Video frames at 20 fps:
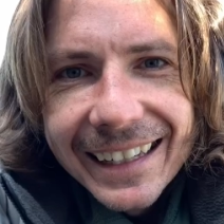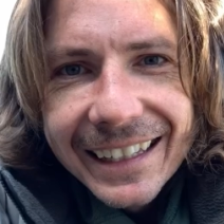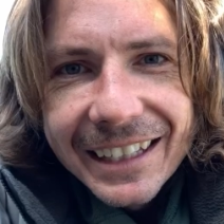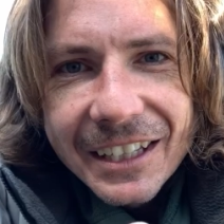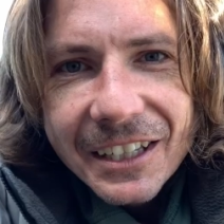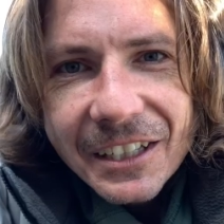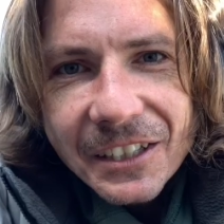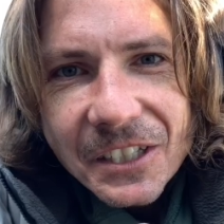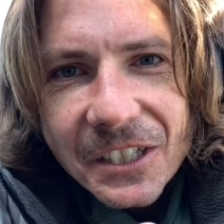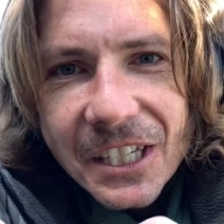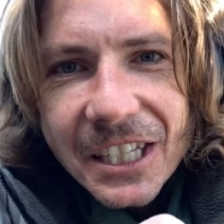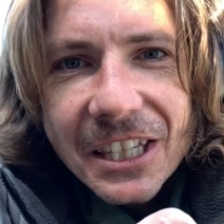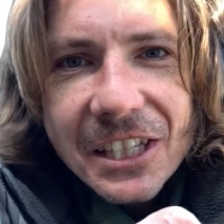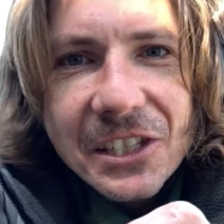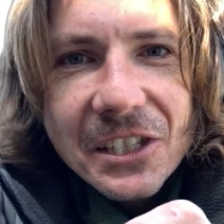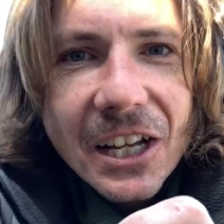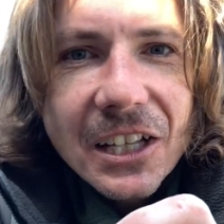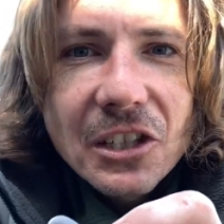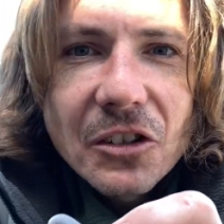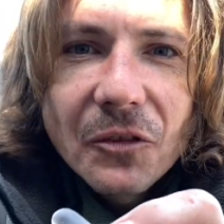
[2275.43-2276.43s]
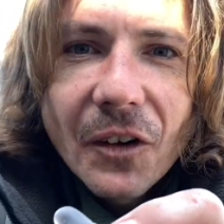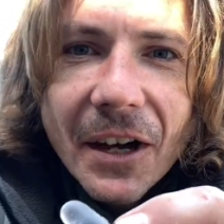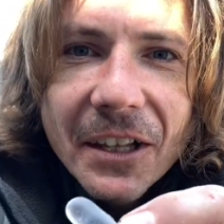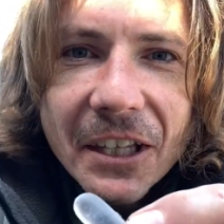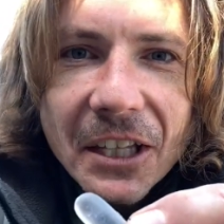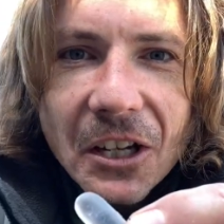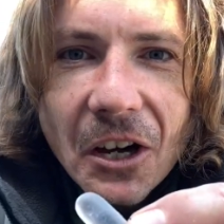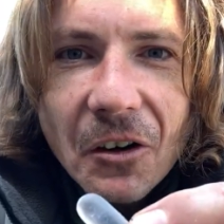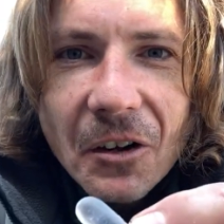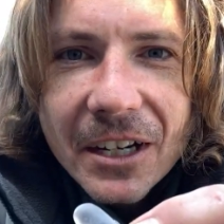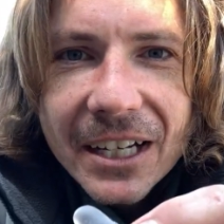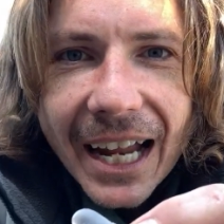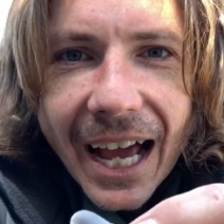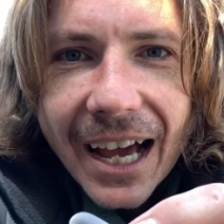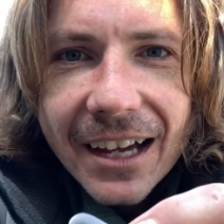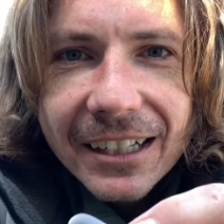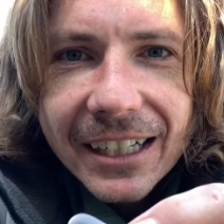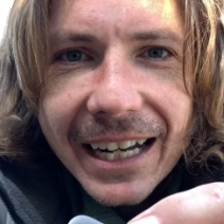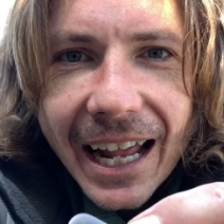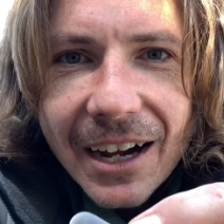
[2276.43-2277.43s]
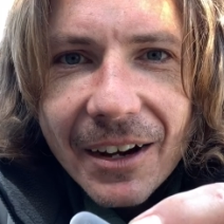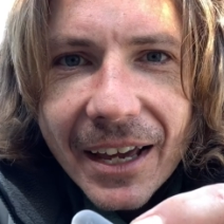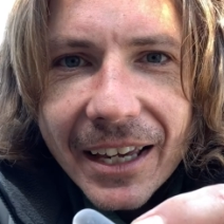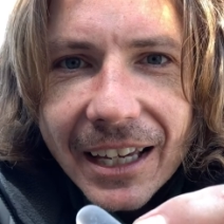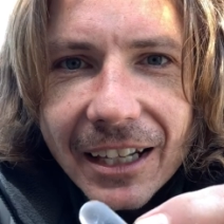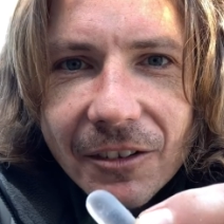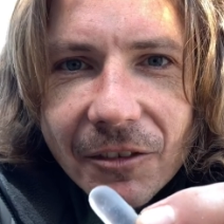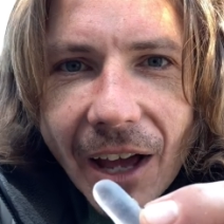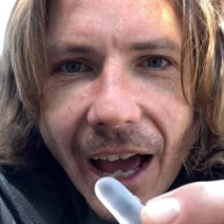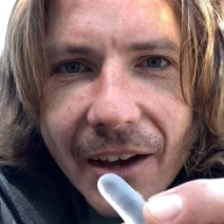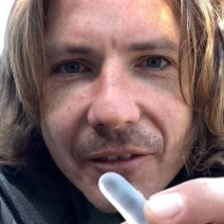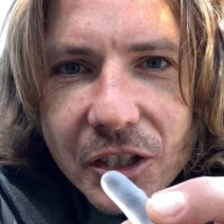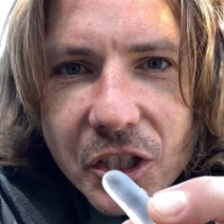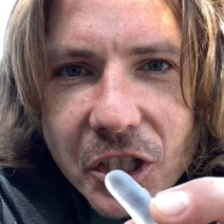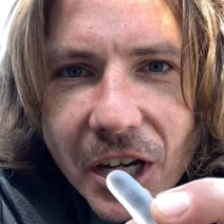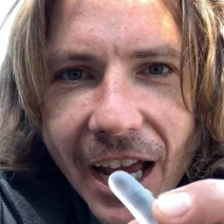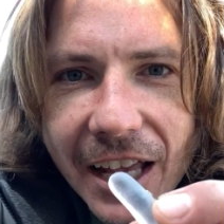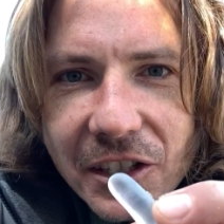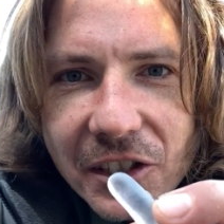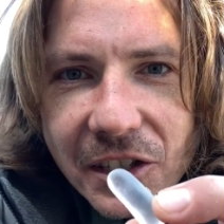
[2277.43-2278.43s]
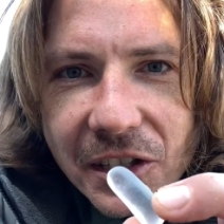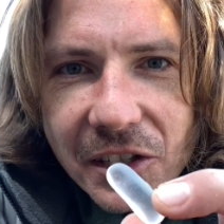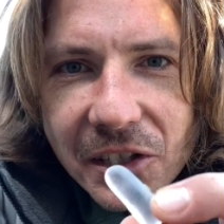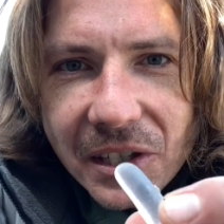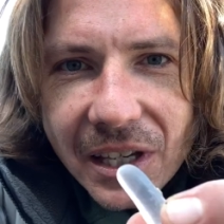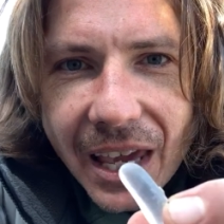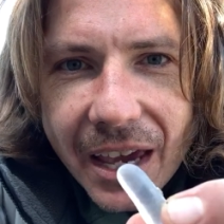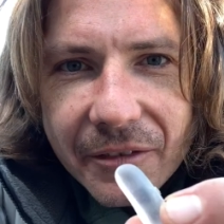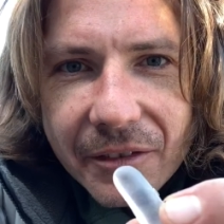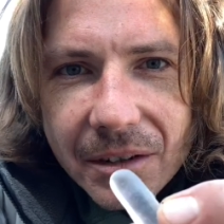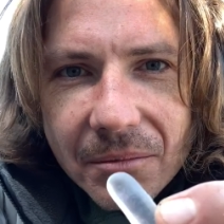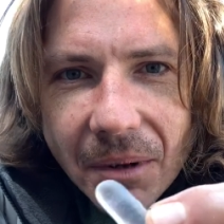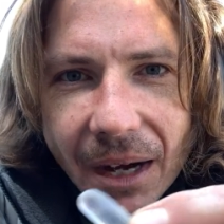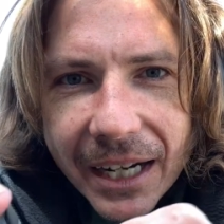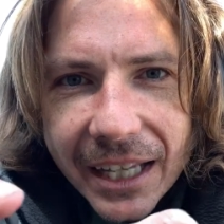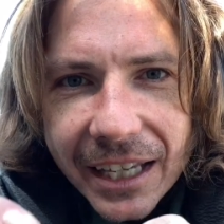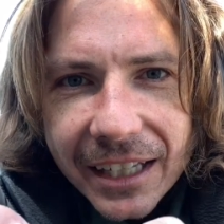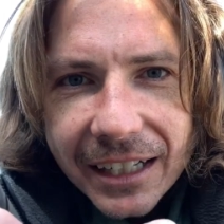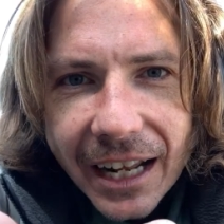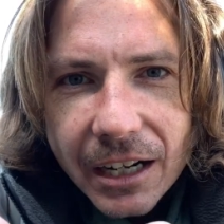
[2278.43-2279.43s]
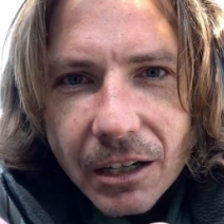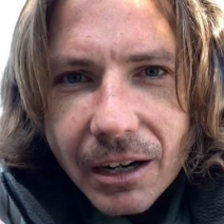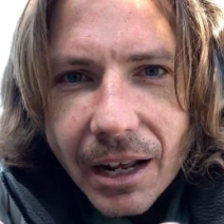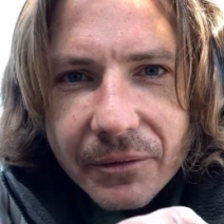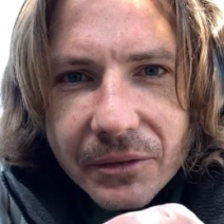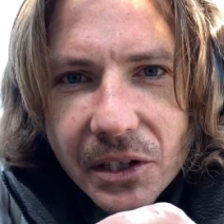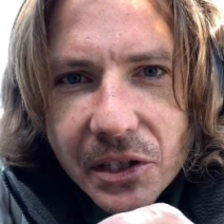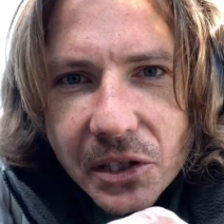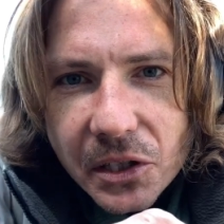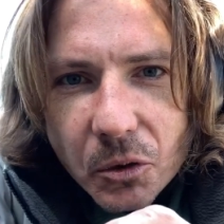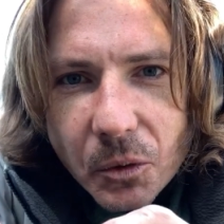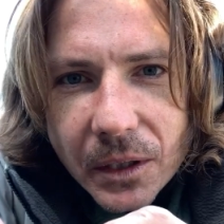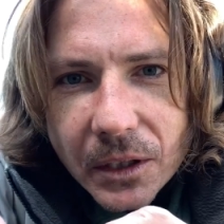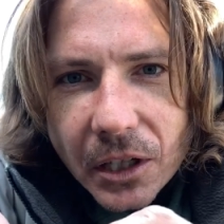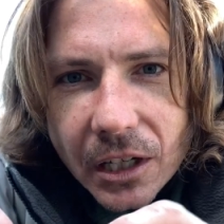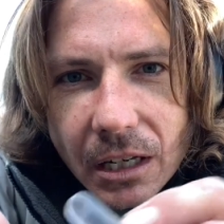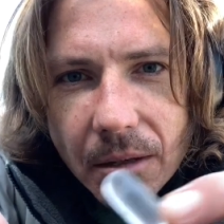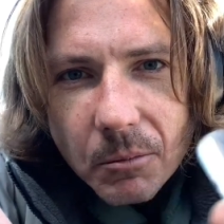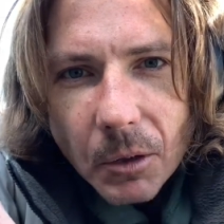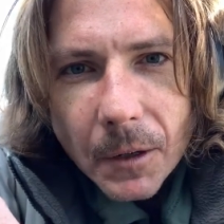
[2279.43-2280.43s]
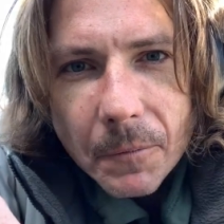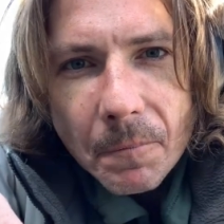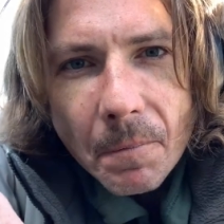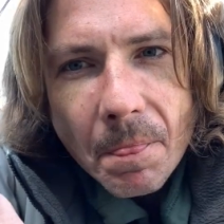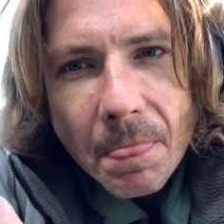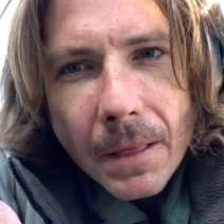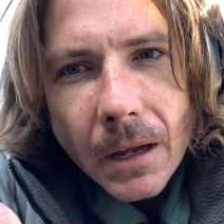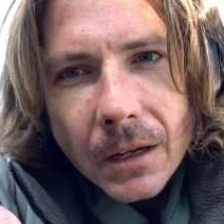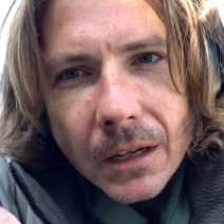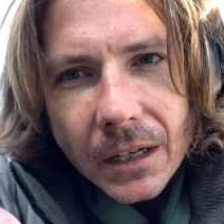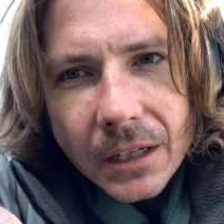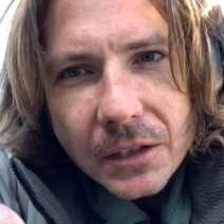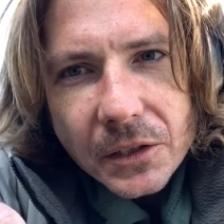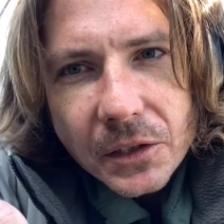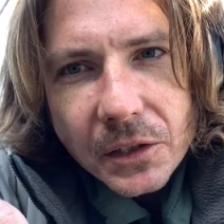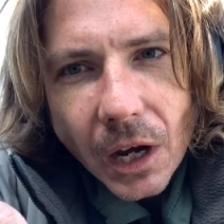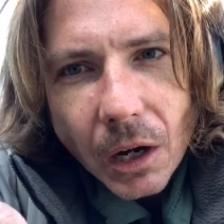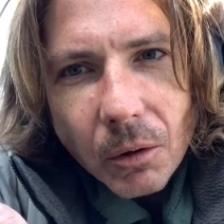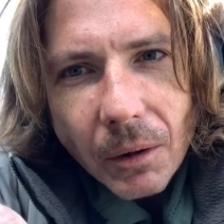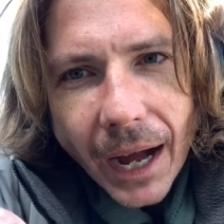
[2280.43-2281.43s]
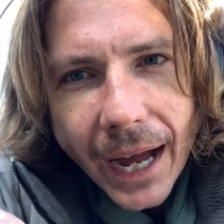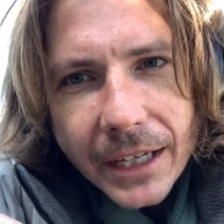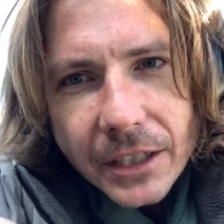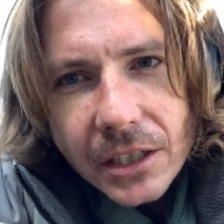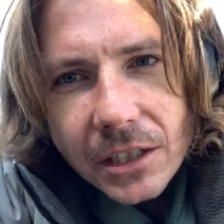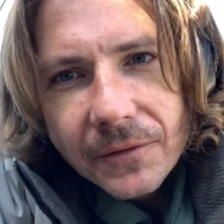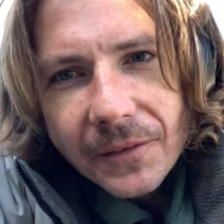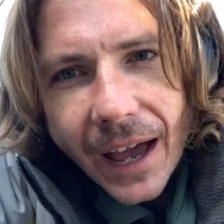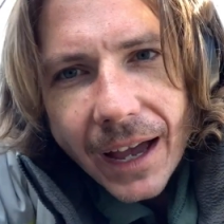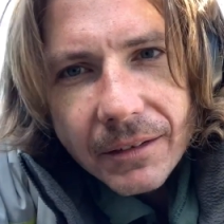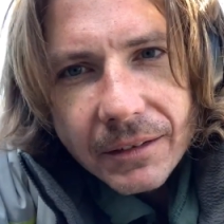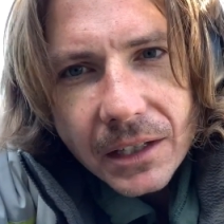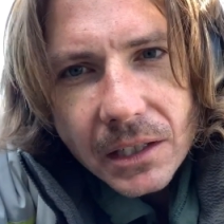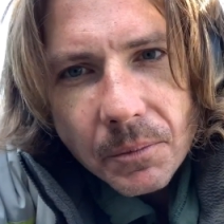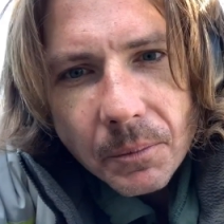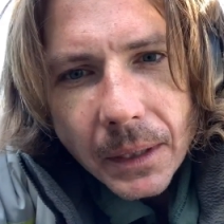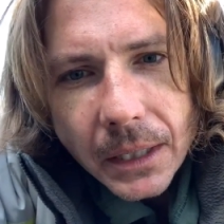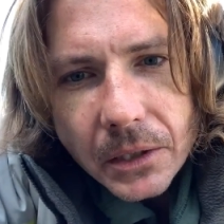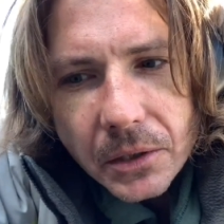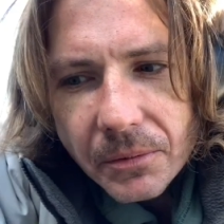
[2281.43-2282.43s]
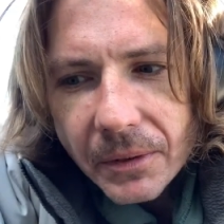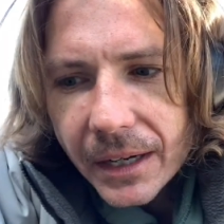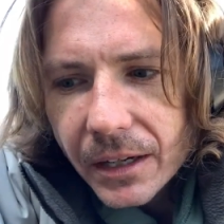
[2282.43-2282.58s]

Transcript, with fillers: You can see the sun's finally going down and now I can have a chance to see everybody and I don't have to squint anymore. So I just found this piece right